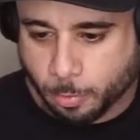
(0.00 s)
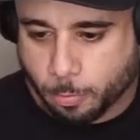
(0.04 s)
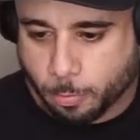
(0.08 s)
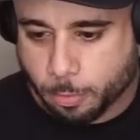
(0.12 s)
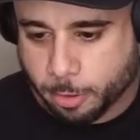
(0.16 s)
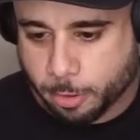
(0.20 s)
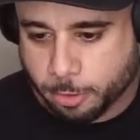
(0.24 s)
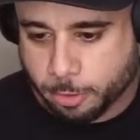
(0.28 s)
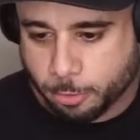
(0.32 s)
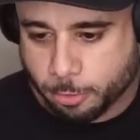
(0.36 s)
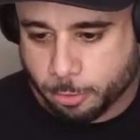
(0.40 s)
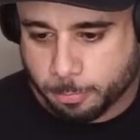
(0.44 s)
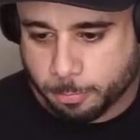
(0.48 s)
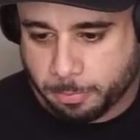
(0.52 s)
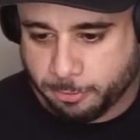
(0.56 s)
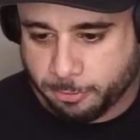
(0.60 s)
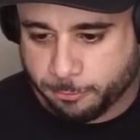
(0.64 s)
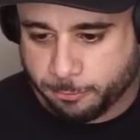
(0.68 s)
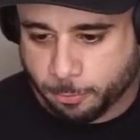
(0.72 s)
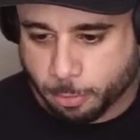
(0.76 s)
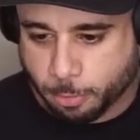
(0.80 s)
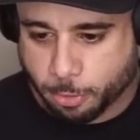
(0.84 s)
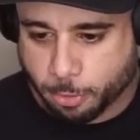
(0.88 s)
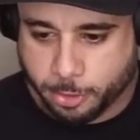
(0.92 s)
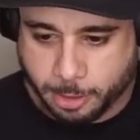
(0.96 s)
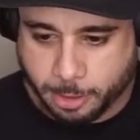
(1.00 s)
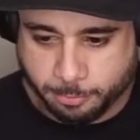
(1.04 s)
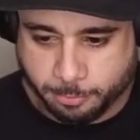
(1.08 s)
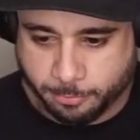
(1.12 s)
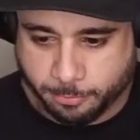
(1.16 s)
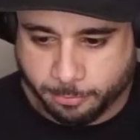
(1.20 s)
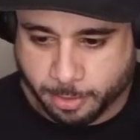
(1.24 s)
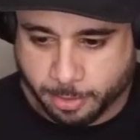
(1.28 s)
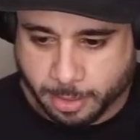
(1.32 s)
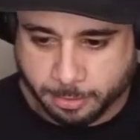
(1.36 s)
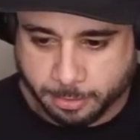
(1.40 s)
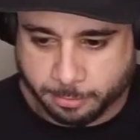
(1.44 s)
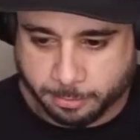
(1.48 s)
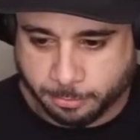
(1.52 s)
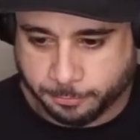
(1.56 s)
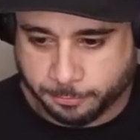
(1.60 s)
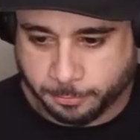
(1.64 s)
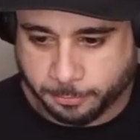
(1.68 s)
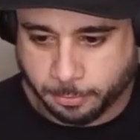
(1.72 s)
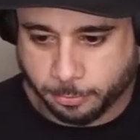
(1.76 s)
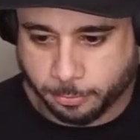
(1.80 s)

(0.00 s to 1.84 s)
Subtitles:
were you before you even got to